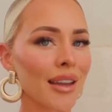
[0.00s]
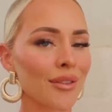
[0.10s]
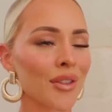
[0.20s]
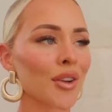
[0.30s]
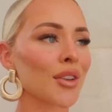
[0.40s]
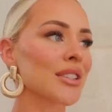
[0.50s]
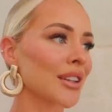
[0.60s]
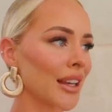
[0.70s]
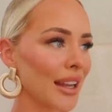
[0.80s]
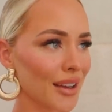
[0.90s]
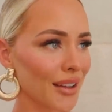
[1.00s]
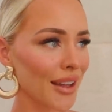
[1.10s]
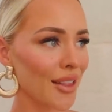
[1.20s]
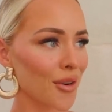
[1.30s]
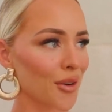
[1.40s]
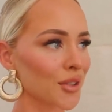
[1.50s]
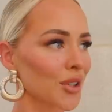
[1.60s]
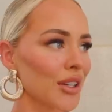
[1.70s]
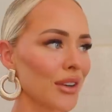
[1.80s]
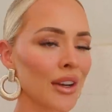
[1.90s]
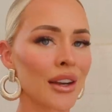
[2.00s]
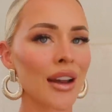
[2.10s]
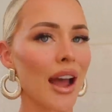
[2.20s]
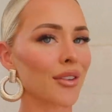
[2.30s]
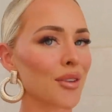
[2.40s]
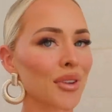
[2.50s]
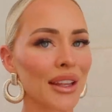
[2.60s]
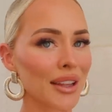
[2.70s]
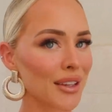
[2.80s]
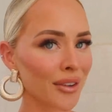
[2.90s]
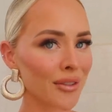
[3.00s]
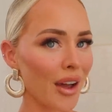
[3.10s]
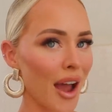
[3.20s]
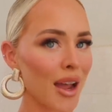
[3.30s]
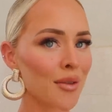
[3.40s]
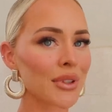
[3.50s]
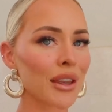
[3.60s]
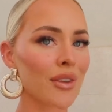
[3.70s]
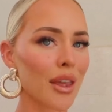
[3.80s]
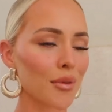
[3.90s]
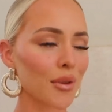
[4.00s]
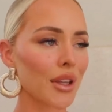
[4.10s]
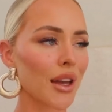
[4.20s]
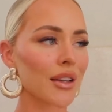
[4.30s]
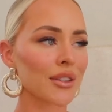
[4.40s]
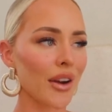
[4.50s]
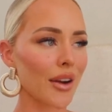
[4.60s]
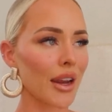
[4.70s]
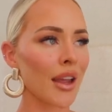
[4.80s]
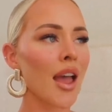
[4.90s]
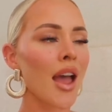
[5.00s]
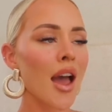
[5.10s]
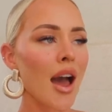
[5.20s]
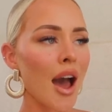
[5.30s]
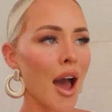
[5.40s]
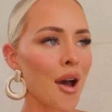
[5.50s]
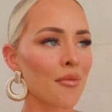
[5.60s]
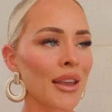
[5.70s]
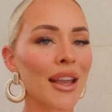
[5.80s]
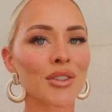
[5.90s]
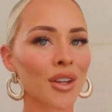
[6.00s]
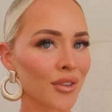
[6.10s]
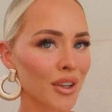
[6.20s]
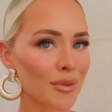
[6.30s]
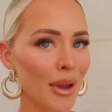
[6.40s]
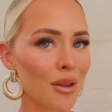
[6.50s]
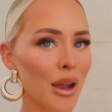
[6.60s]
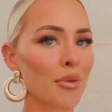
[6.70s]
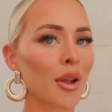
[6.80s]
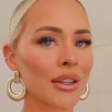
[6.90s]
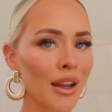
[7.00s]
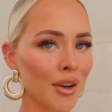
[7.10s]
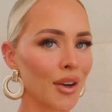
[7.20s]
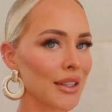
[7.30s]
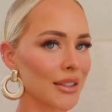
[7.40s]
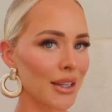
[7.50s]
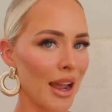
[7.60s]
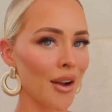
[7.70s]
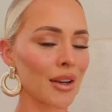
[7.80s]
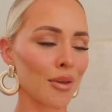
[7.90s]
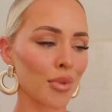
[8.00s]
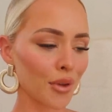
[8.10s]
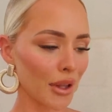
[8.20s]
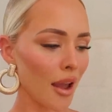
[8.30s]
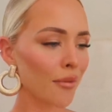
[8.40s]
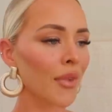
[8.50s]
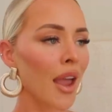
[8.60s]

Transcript: Even though you're still in Italy, they're all so different and have completely different vibes. I feel like Puglia is very, in case you're confused, by the way, Polignano is a town in Puglia.